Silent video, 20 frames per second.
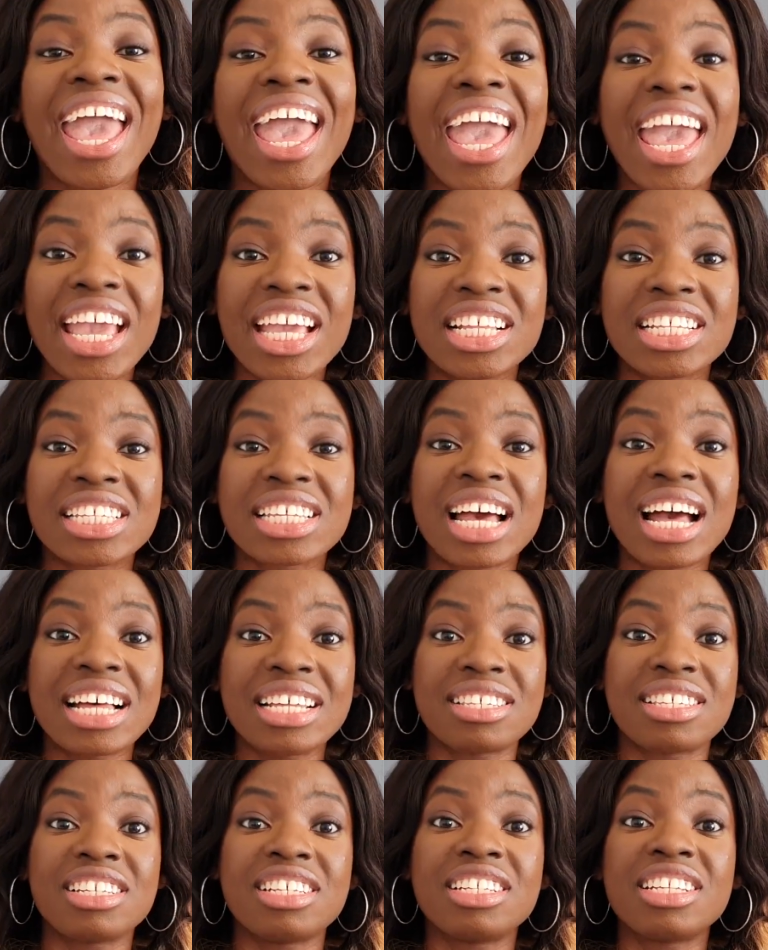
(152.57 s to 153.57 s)
Hate
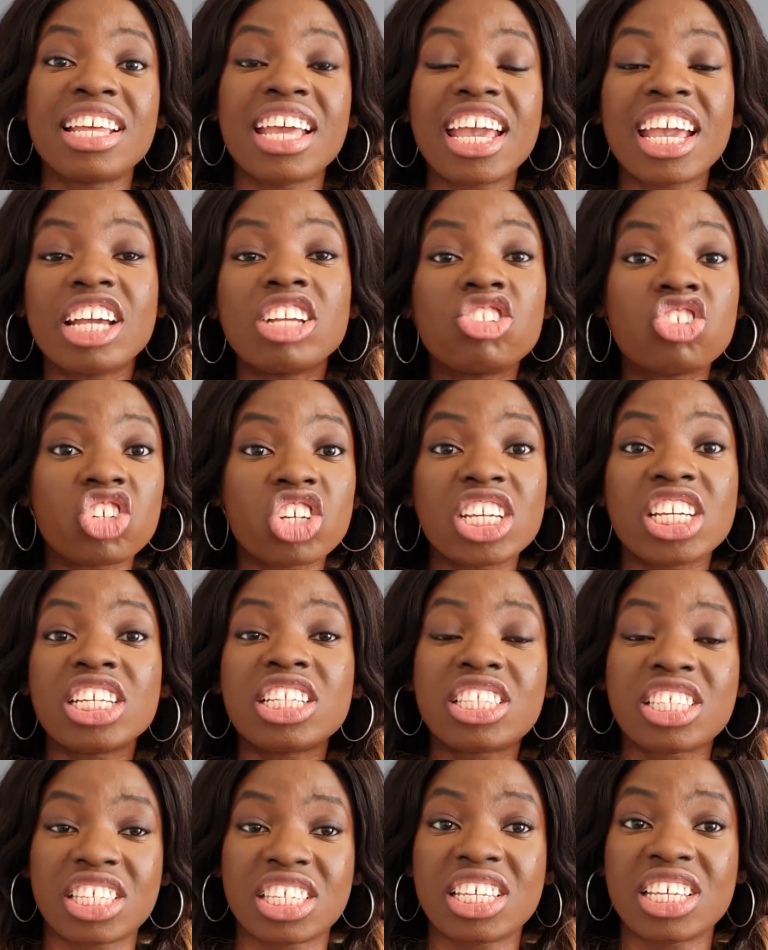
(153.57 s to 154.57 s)
as in
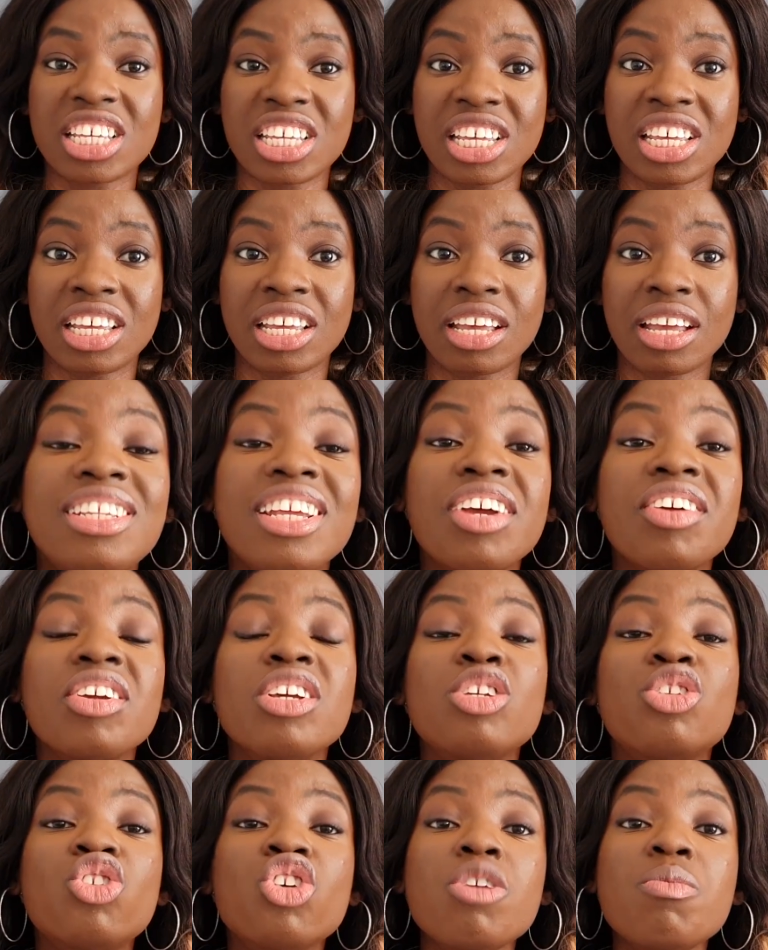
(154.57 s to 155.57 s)
H-E-T-E. There
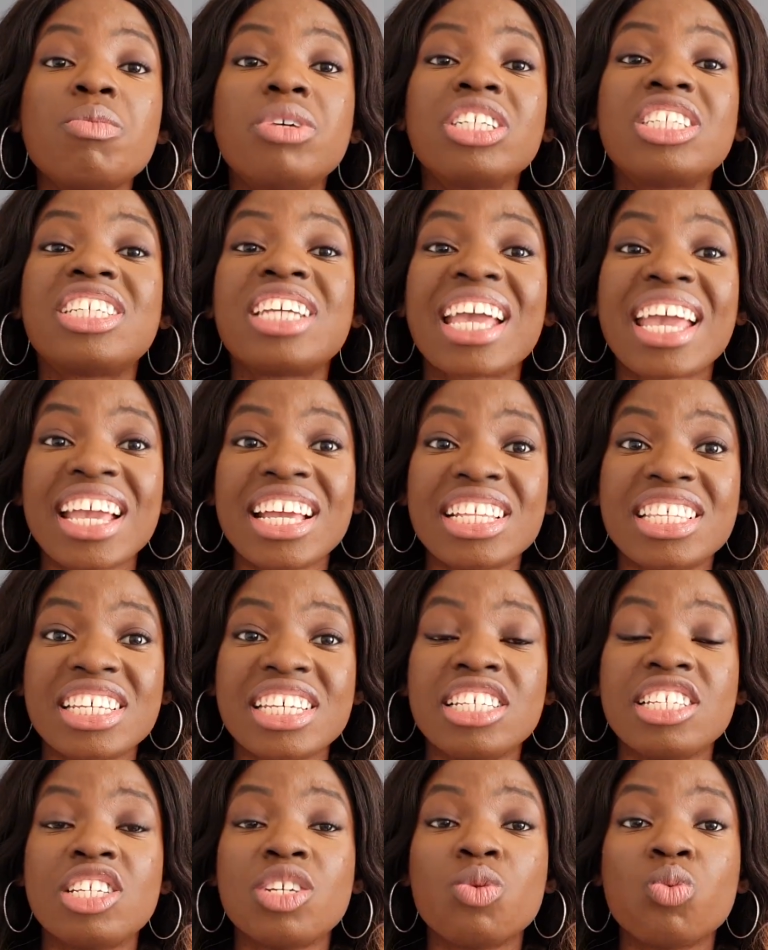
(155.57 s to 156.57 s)
is so much hate
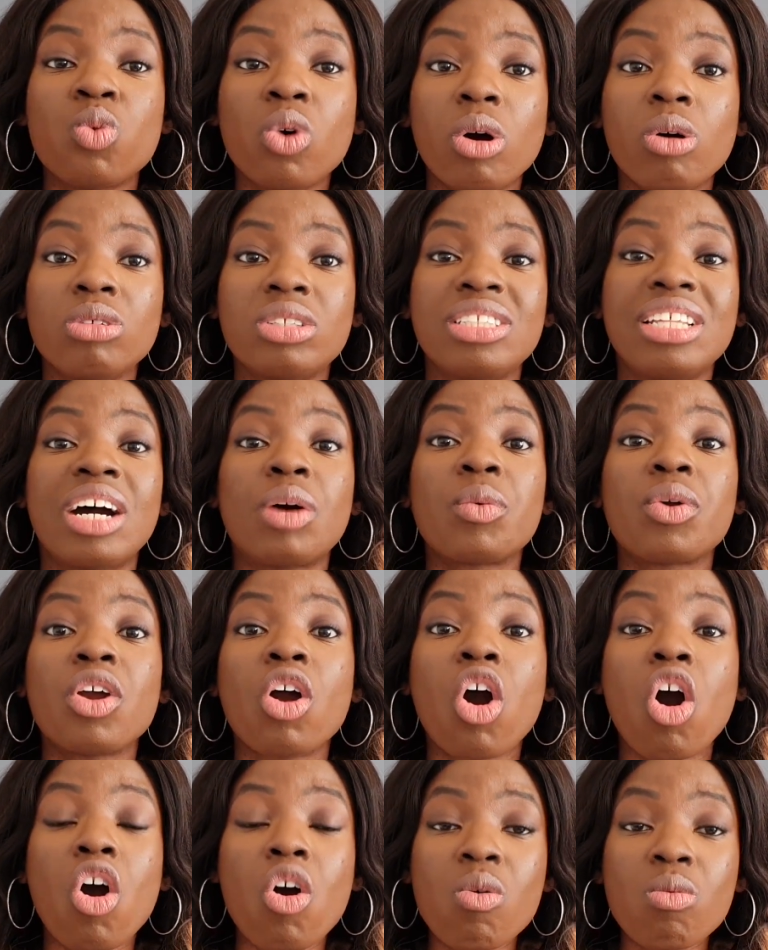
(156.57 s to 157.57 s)
in the world that we
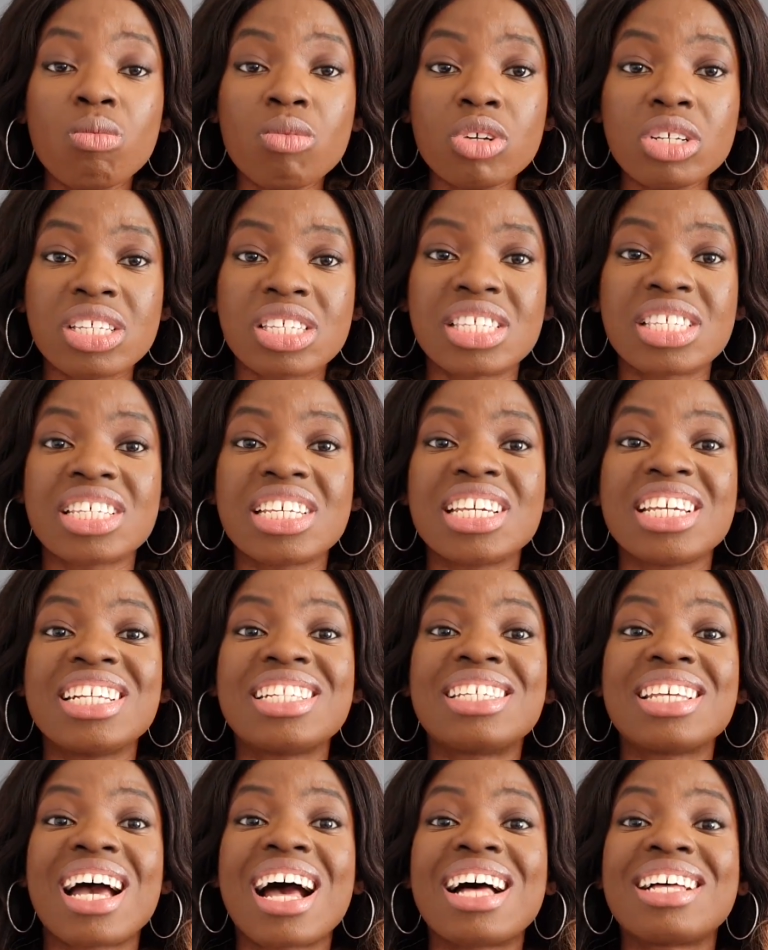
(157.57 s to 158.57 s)
almost see
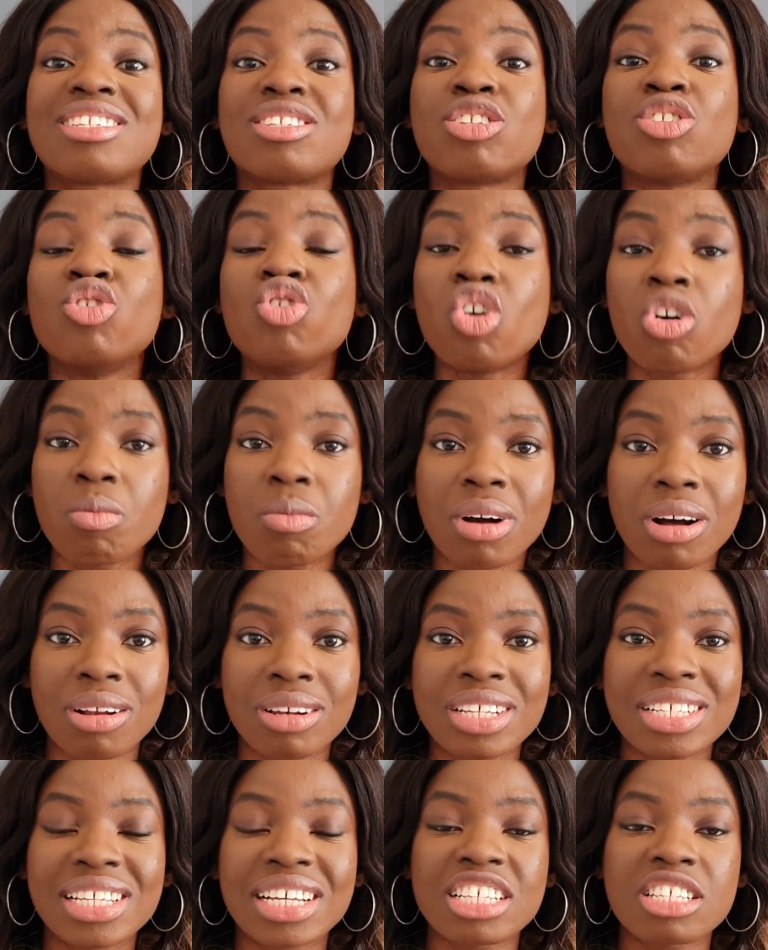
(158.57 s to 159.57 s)
it as
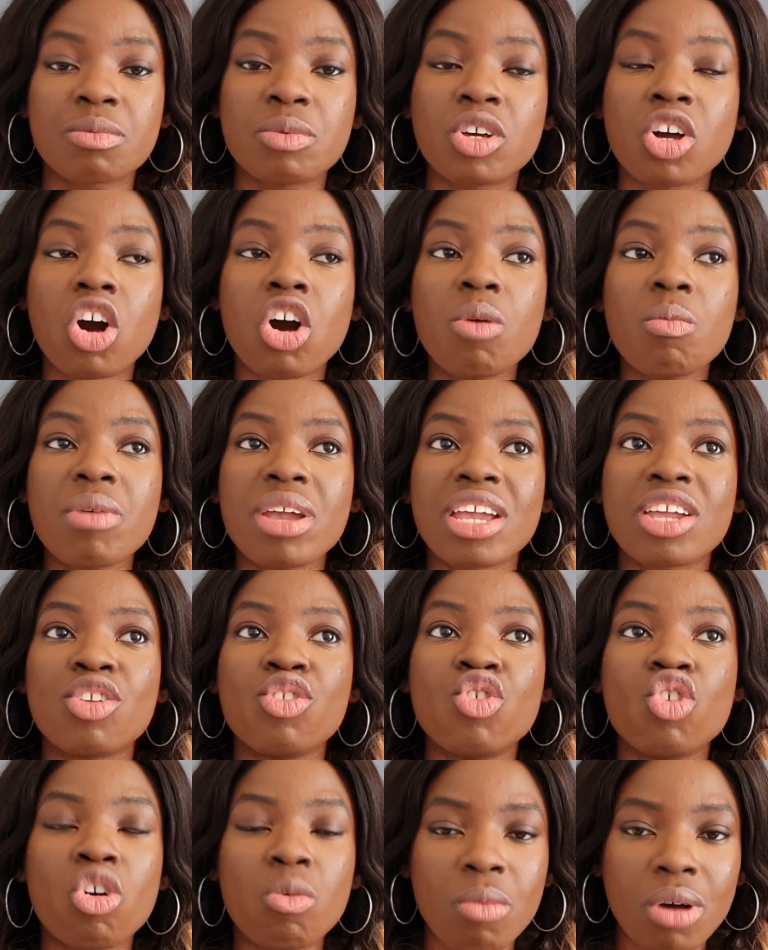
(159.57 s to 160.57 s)
normal. It has become
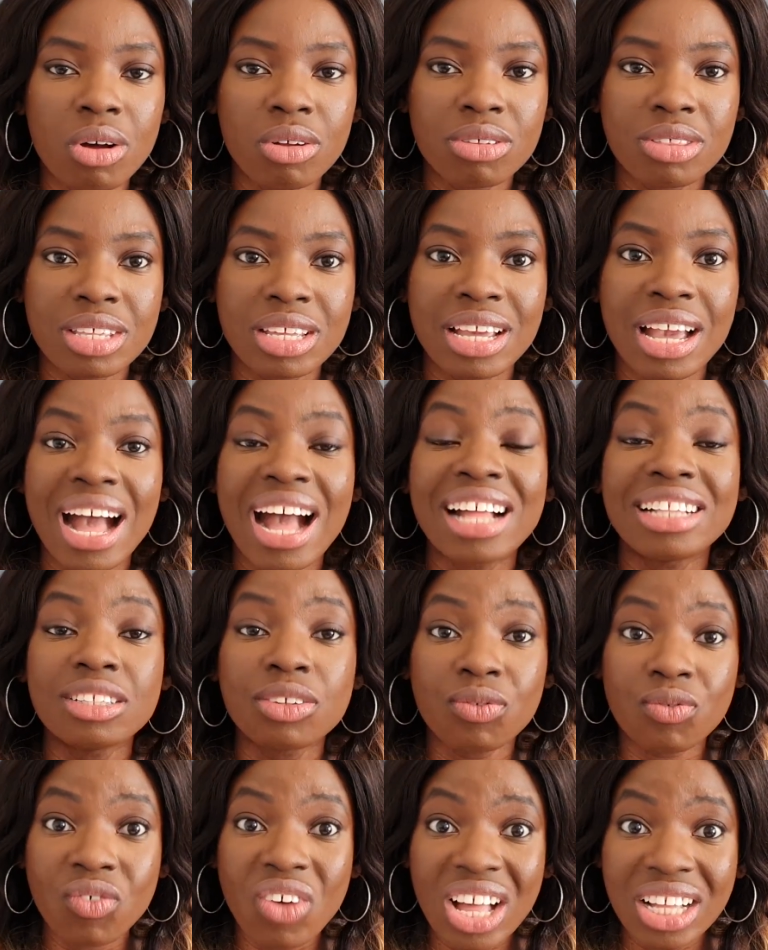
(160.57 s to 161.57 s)
a normal thing. And
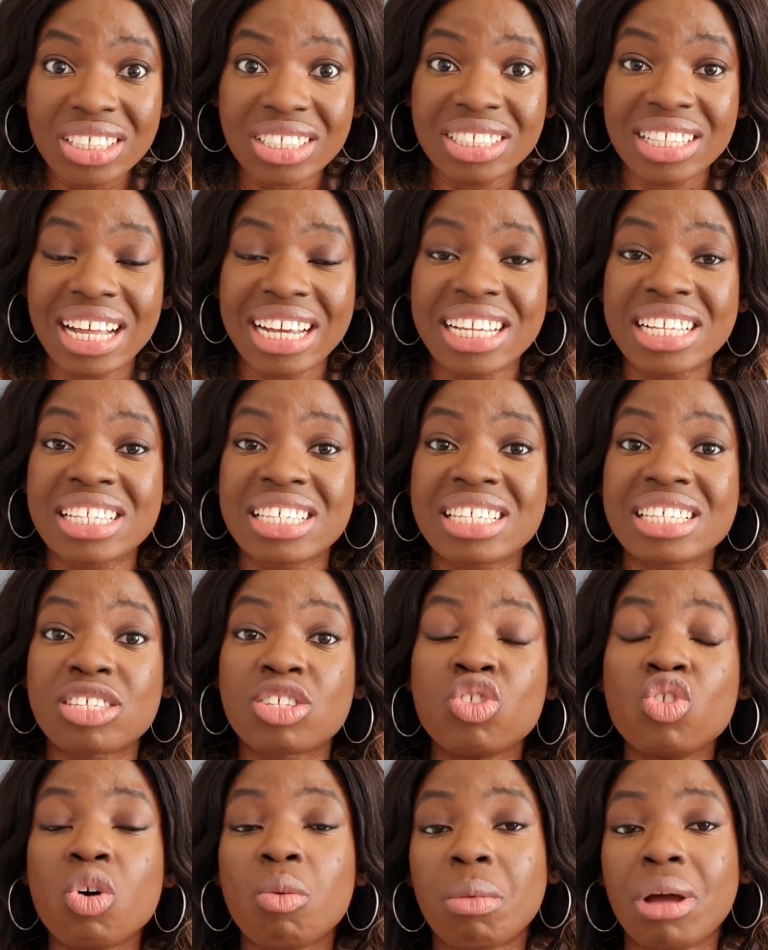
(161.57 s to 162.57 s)
the fact that it
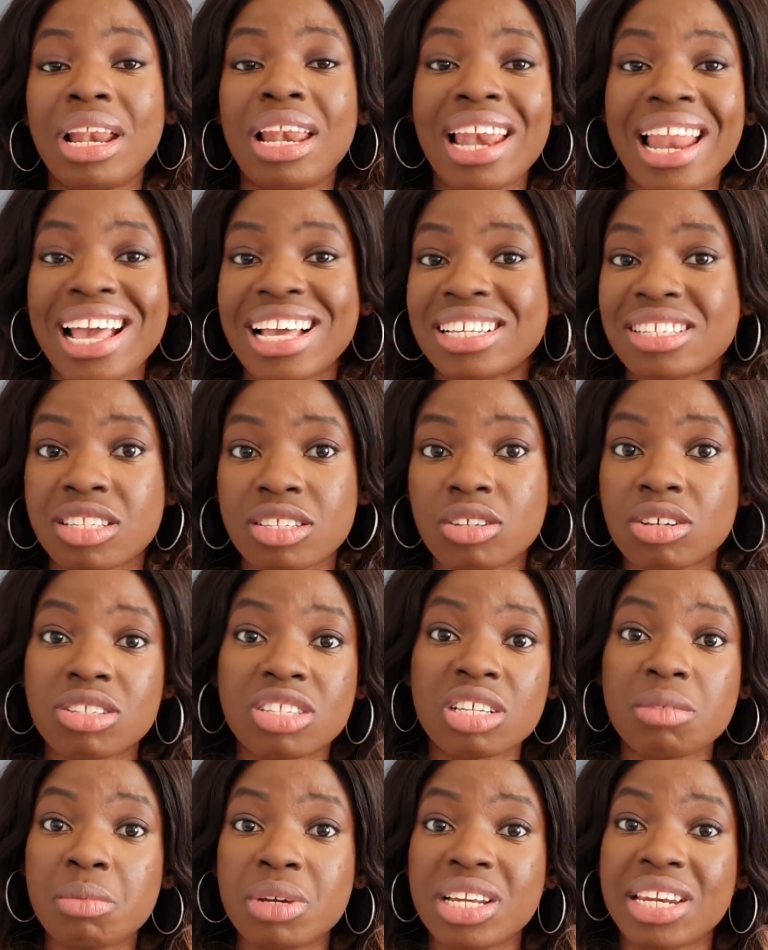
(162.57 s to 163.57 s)
is normalized
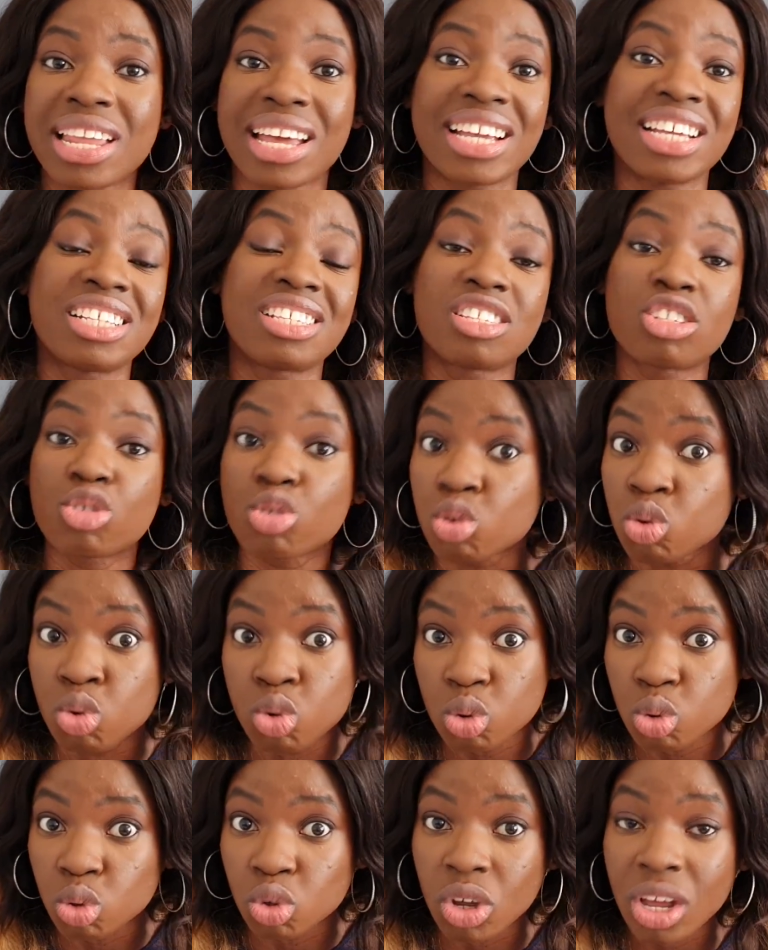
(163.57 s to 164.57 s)
doesn't mean that it is
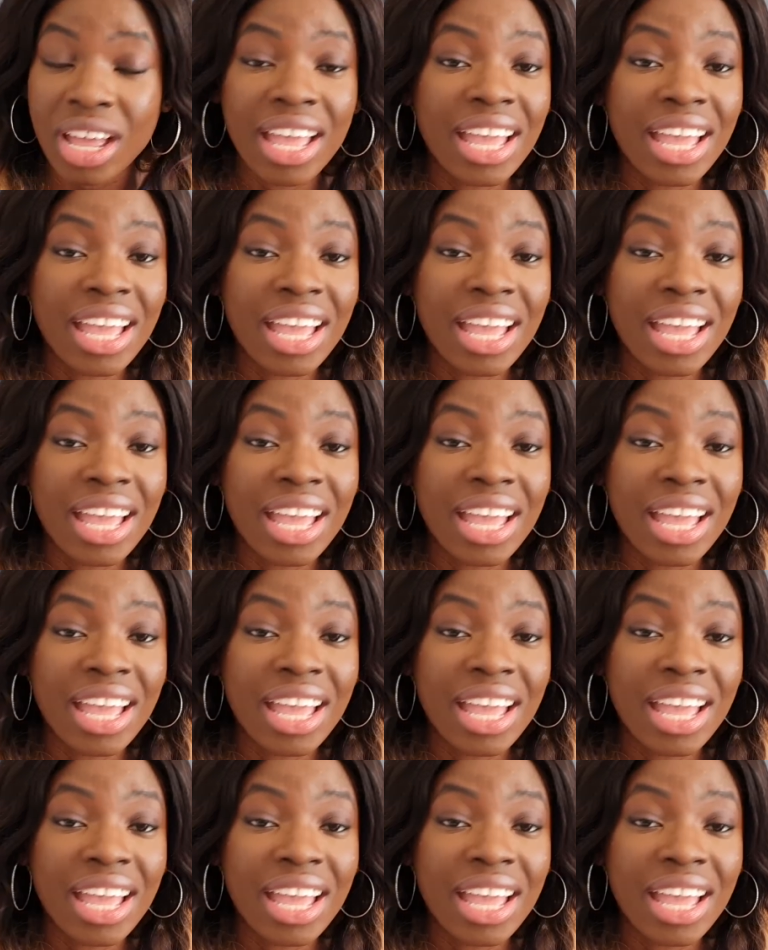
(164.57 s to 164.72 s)
good.